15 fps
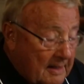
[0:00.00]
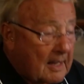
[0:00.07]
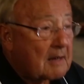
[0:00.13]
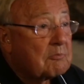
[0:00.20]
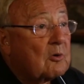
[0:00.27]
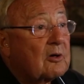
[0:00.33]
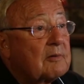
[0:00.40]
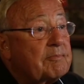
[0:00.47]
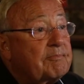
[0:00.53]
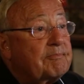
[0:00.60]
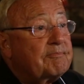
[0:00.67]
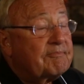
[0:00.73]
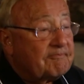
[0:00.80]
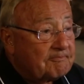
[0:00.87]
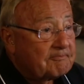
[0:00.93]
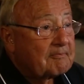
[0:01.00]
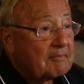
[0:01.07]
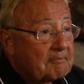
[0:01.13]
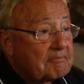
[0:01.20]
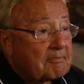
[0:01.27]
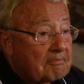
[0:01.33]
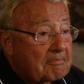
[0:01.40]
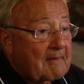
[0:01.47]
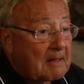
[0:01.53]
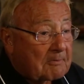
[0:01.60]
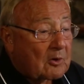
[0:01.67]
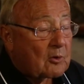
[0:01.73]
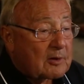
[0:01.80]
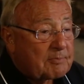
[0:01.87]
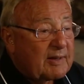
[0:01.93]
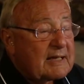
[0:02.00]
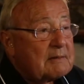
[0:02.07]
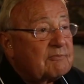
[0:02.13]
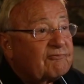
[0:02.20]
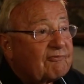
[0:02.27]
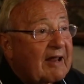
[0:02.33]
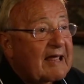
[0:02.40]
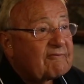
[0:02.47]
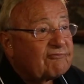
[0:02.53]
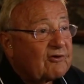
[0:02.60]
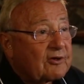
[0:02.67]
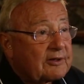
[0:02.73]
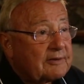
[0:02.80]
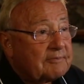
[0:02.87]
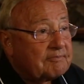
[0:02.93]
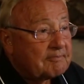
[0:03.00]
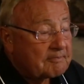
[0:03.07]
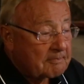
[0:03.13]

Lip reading: I'm going to beat him flat-footed.